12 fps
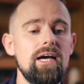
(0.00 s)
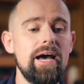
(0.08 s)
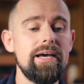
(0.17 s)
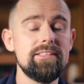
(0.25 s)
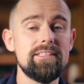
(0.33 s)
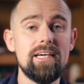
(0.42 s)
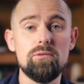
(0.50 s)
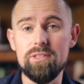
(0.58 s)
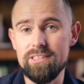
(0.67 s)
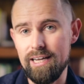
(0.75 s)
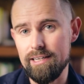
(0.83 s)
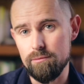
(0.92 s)
and we
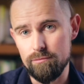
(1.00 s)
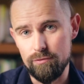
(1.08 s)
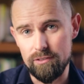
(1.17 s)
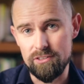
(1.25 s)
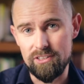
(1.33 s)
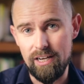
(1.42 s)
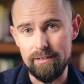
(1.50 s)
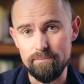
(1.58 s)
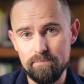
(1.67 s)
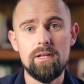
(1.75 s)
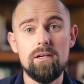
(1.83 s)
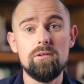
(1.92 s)
thank him for his time.
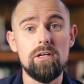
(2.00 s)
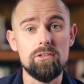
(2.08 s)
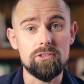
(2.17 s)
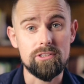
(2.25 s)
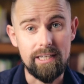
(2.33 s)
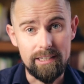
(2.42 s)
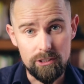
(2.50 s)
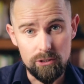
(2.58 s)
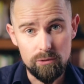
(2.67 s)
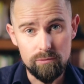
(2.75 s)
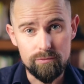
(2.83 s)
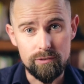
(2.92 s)
Also, thank
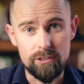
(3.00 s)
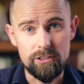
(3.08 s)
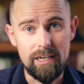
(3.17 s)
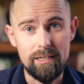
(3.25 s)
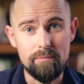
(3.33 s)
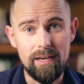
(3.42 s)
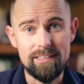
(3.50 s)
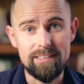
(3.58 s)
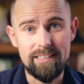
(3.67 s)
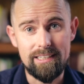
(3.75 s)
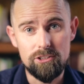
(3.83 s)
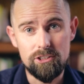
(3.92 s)
you for your time and
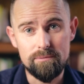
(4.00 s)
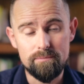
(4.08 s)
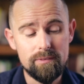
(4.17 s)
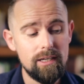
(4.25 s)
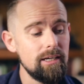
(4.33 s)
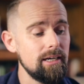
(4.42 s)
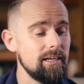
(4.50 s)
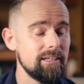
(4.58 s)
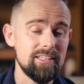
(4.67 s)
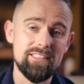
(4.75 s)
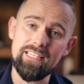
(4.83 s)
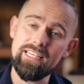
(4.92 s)
attention. And
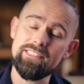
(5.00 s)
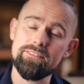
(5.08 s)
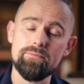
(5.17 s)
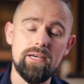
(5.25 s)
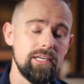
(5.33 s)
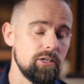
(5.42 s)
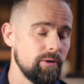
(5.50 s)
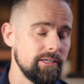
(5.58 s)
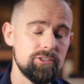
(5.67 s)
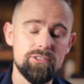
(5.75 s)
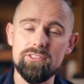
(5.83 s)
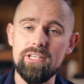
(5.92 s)
like I said, any
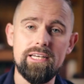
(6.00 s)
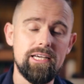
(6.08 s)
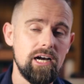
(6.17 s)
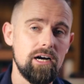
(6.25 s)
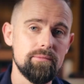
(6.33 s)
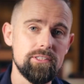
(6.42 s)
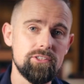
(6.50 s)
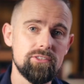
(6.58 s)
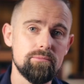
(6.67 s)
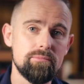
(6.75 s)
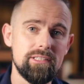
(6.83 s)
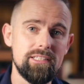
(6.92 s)
questions, any comments,
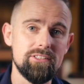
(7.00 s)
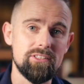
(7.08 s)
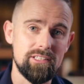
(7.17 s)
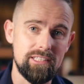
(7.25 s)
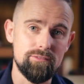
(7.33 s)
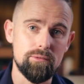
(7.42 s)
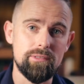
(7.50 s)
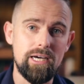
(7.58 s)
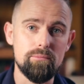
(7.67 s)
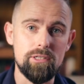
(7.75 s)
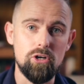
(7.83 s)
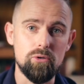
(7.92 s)
please leave them
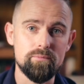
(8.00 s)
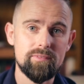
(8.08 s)
down below.